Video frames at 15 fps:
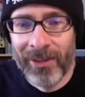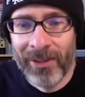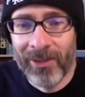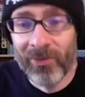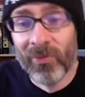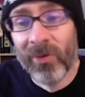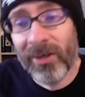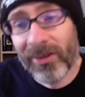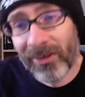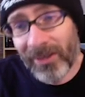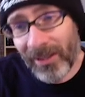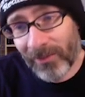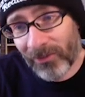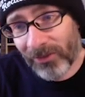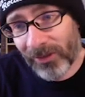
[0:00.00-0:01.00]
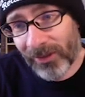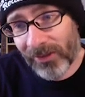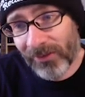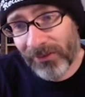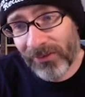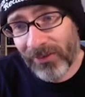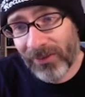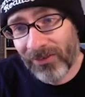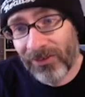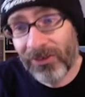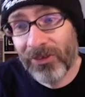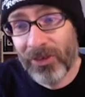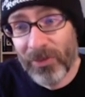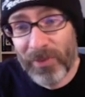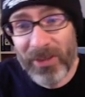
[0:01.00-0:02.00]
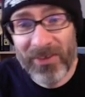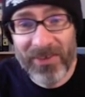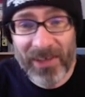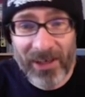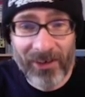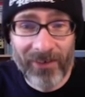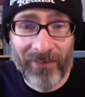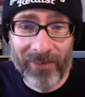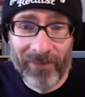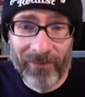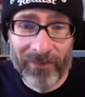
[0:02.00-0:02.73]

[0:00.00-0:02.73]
What are chemtrails and should you be scared of them,